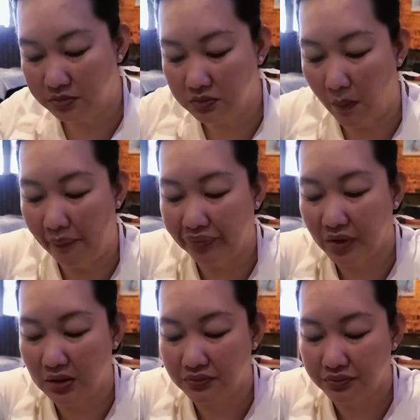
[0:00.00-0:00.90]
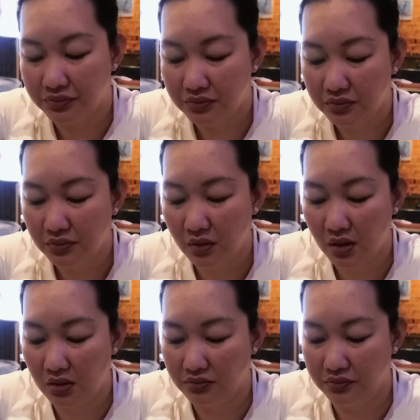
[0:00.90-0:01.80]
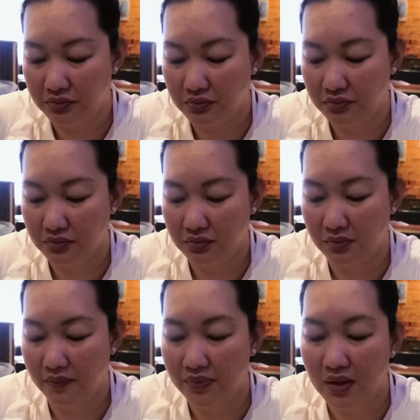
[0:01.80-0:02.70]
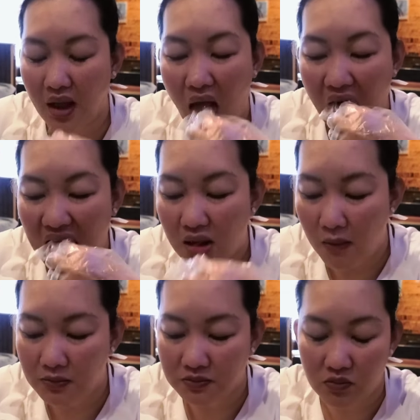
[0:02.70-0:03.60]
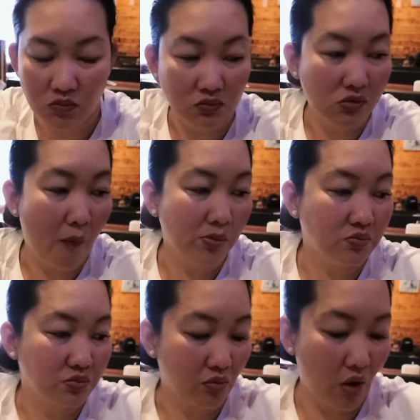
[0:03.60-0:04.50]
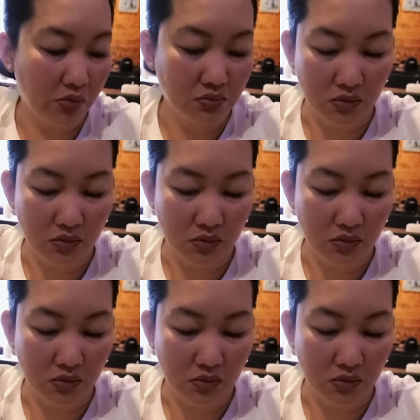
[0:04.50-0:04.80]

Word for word: Yeah. Wow. So just they just got knocked out of the running here.